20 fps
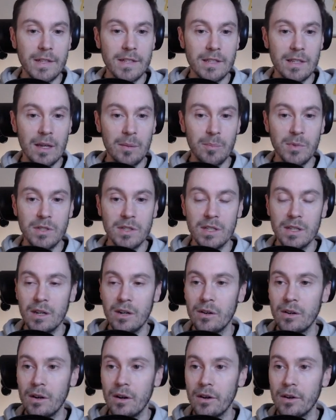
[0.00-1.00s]
steps
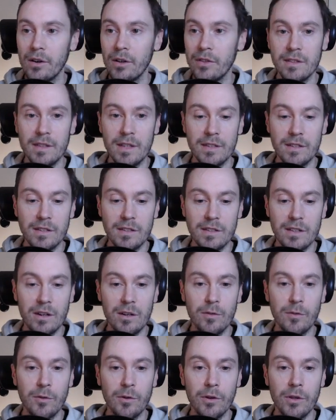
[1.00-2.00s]
here are not
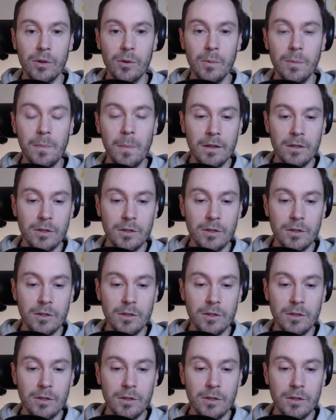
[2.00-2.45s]
necessary for you.